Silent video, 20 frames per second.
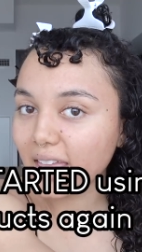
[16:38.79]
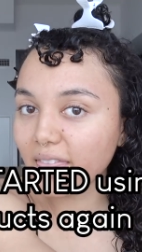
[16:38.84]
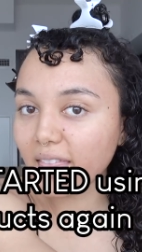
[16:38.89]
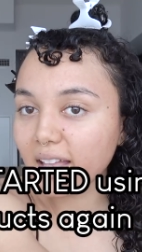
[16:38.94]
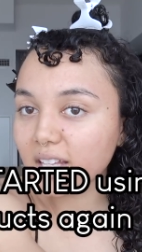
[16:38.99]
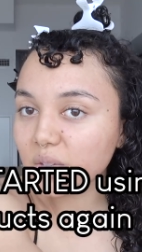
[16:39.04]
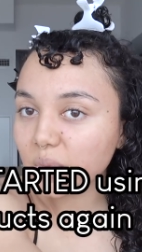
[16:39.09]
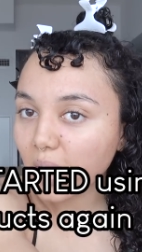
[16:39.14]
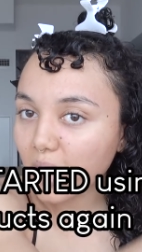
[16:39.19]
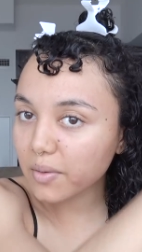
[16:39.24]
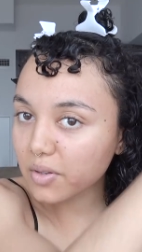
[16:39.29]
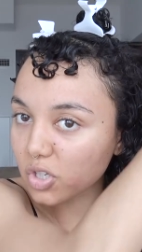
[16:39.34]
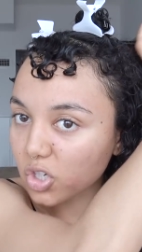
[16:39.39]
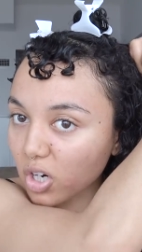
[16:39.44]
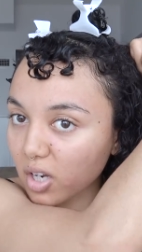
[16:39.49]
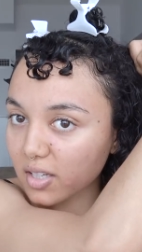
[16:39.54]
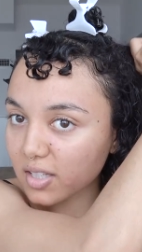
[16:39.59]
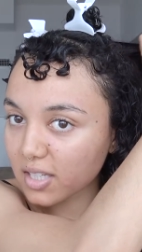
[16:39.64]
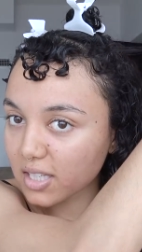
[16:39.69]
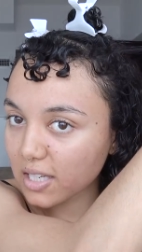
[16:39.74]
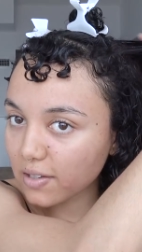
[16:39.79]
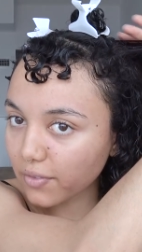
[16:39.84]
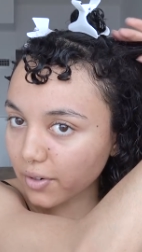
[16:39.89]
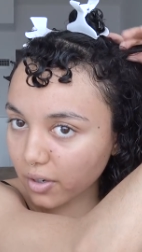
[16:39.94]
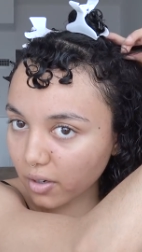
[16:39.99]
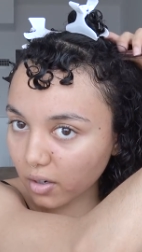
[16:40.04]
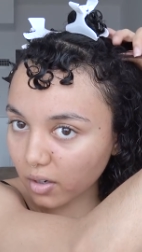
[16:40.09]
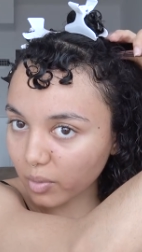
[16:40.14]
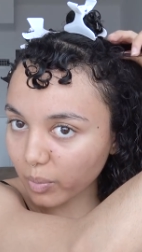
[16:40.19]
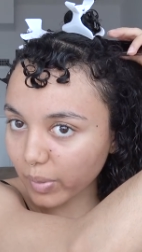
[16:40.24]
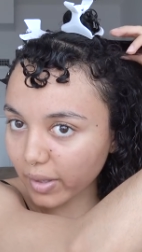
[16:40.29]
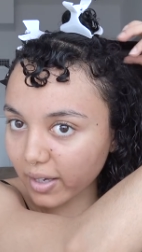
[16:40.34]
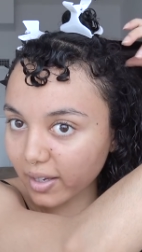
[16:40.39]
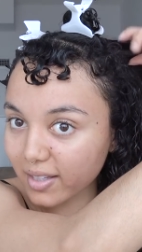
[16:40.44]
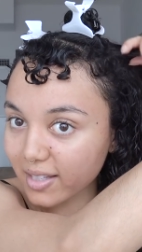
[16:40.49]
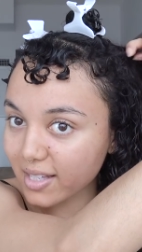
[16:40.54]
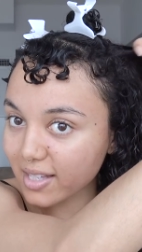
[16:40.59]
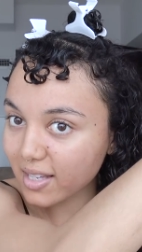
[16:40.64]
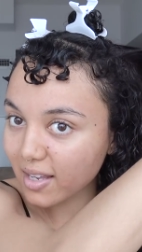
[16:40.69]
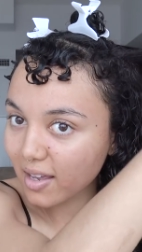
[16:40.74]
and that's why I was drawn to DevaCurl
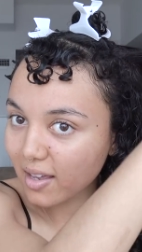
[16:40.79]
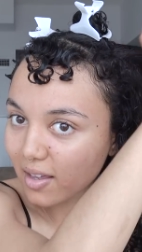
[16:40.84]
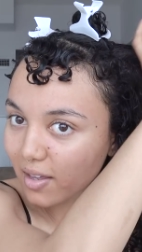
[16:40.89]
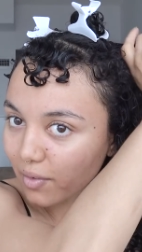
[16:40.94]
because